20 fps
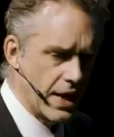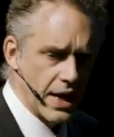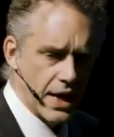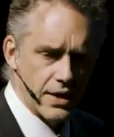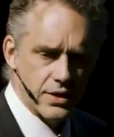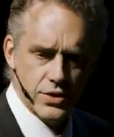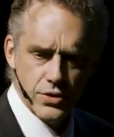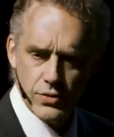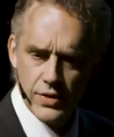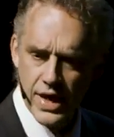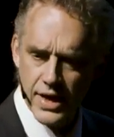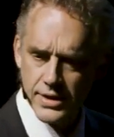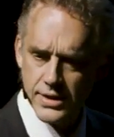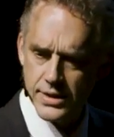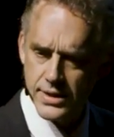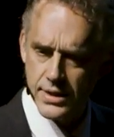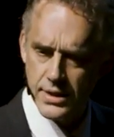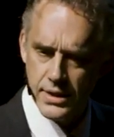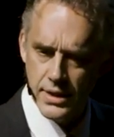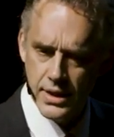And so that's
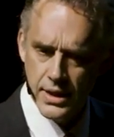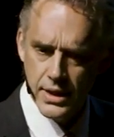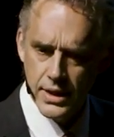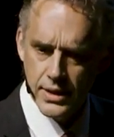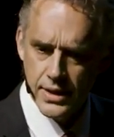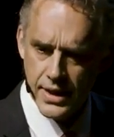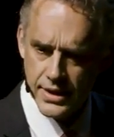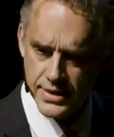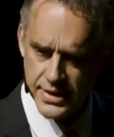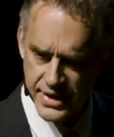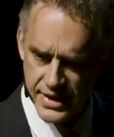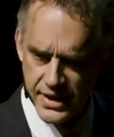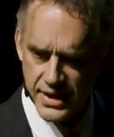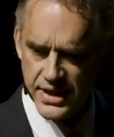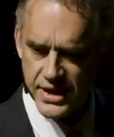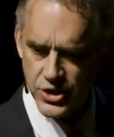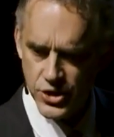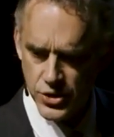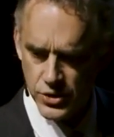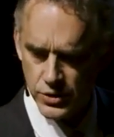the
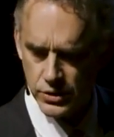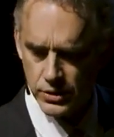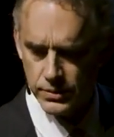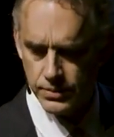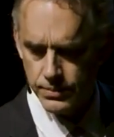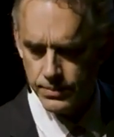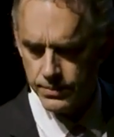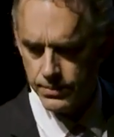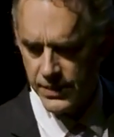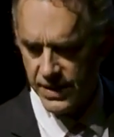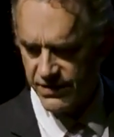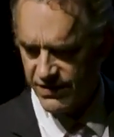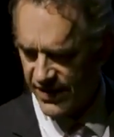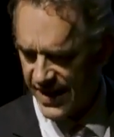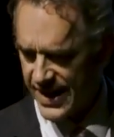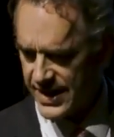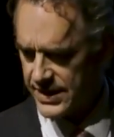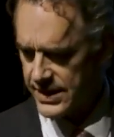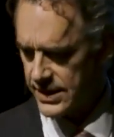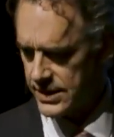initial
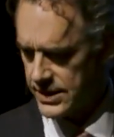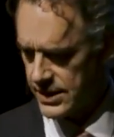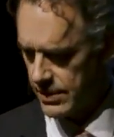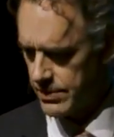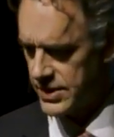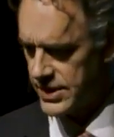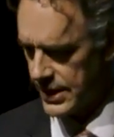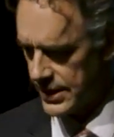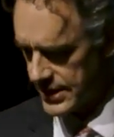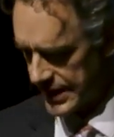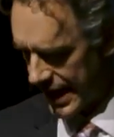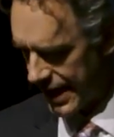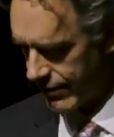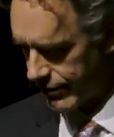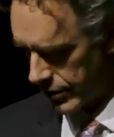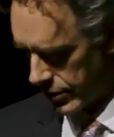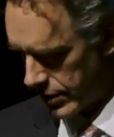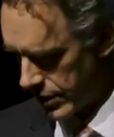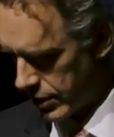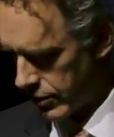event, in some sense,
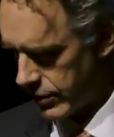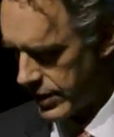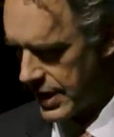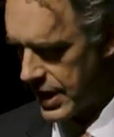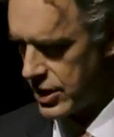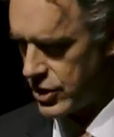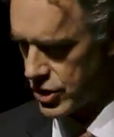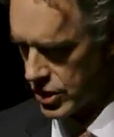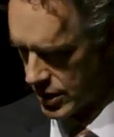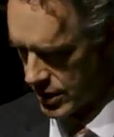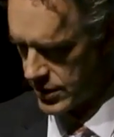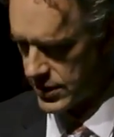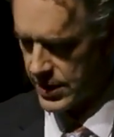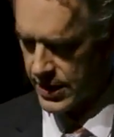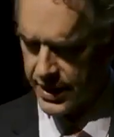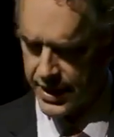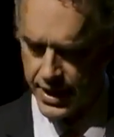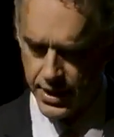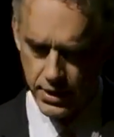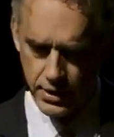after the creation, is the
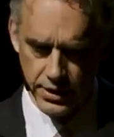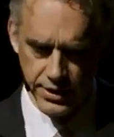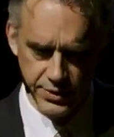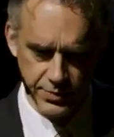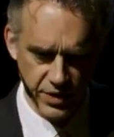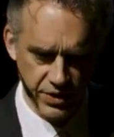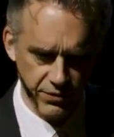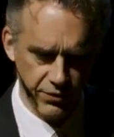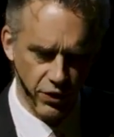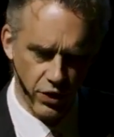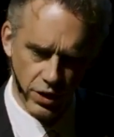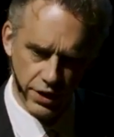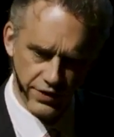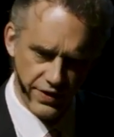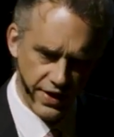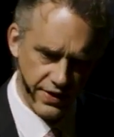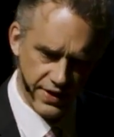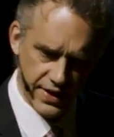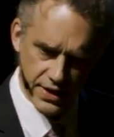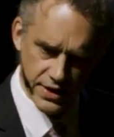cataclysmic fall. And
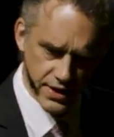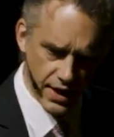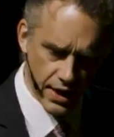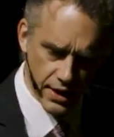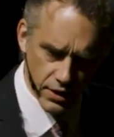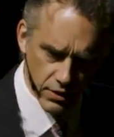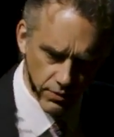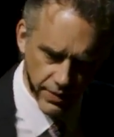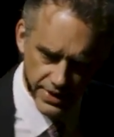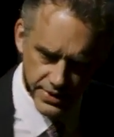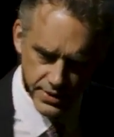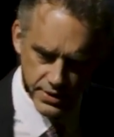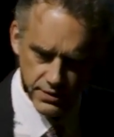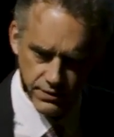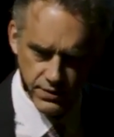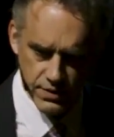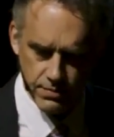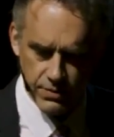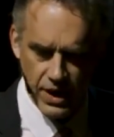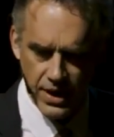then the entire rest
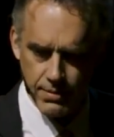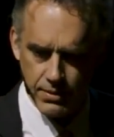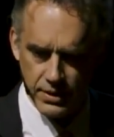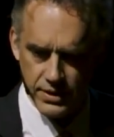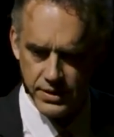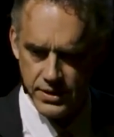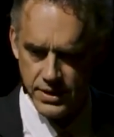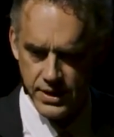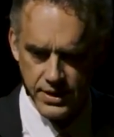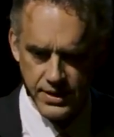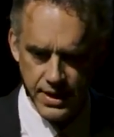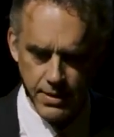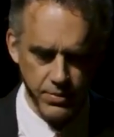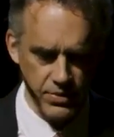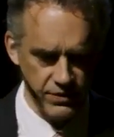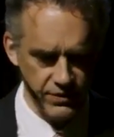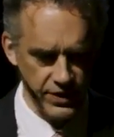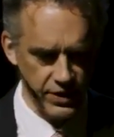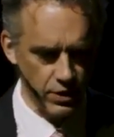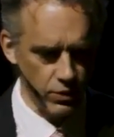of the Bible is an attempt
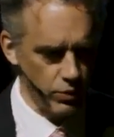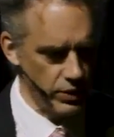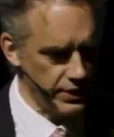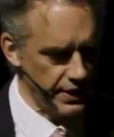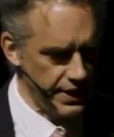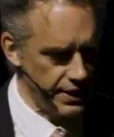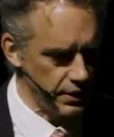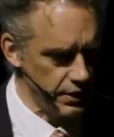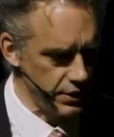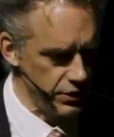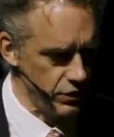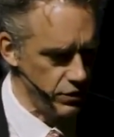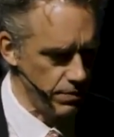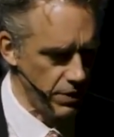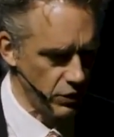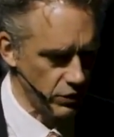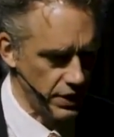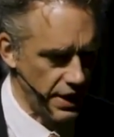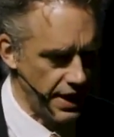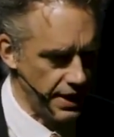to figure out what the hell to do
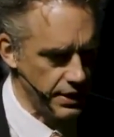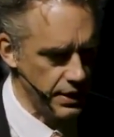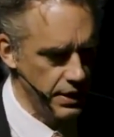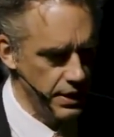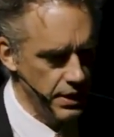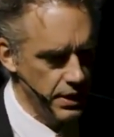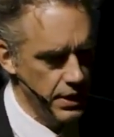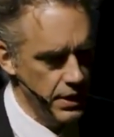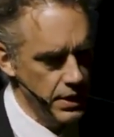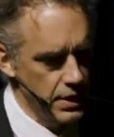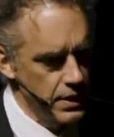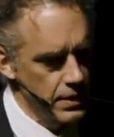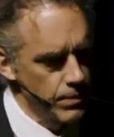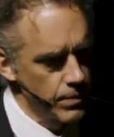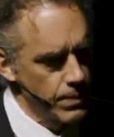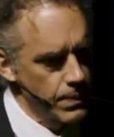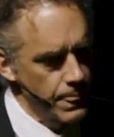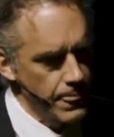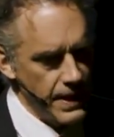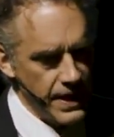about that.
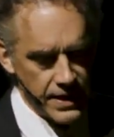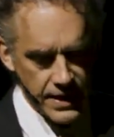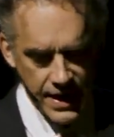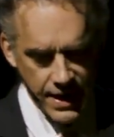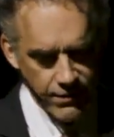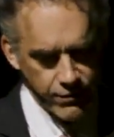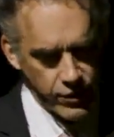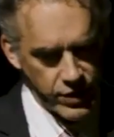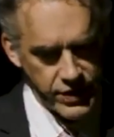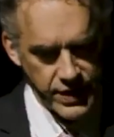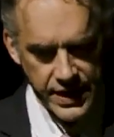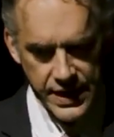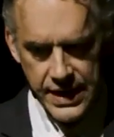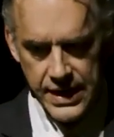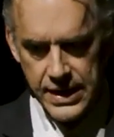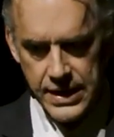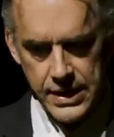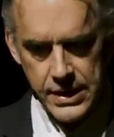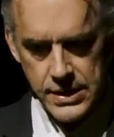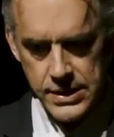And everything
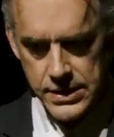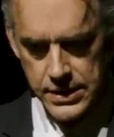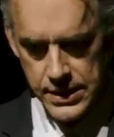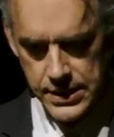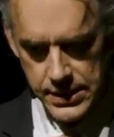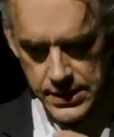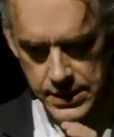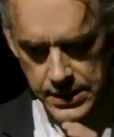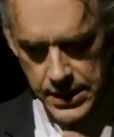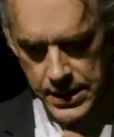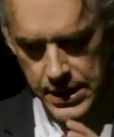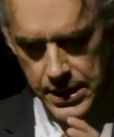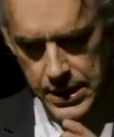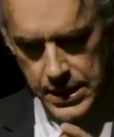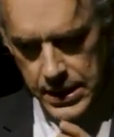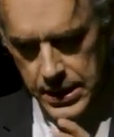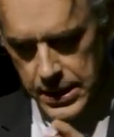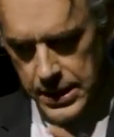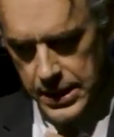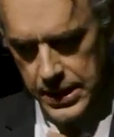in it is
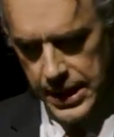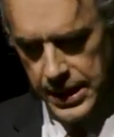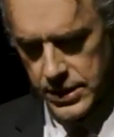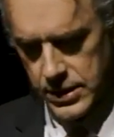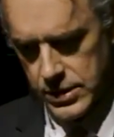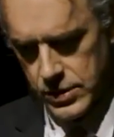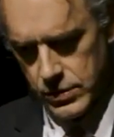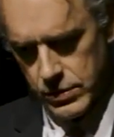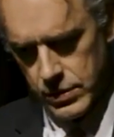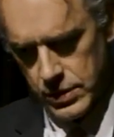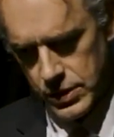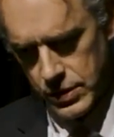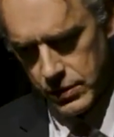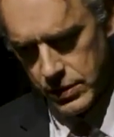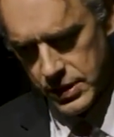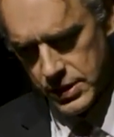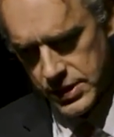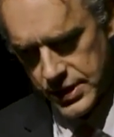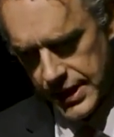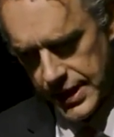and so you
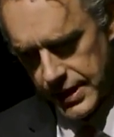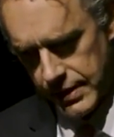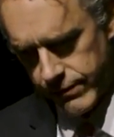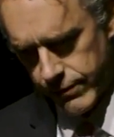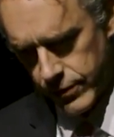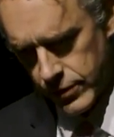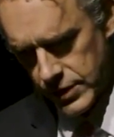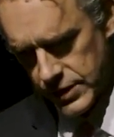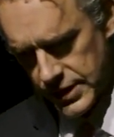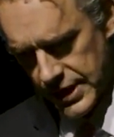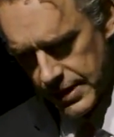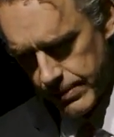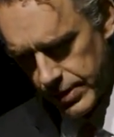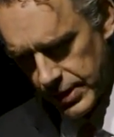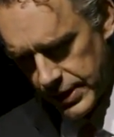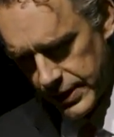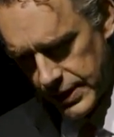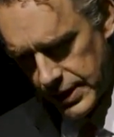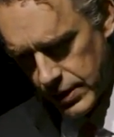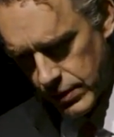could say, for
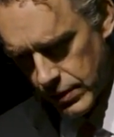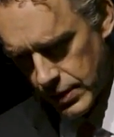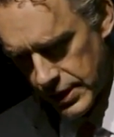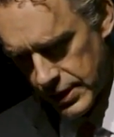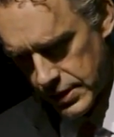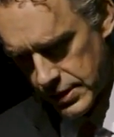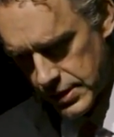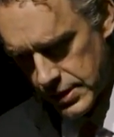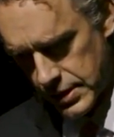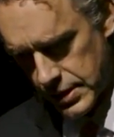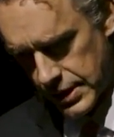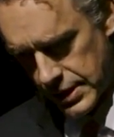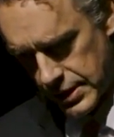example, in the earliest,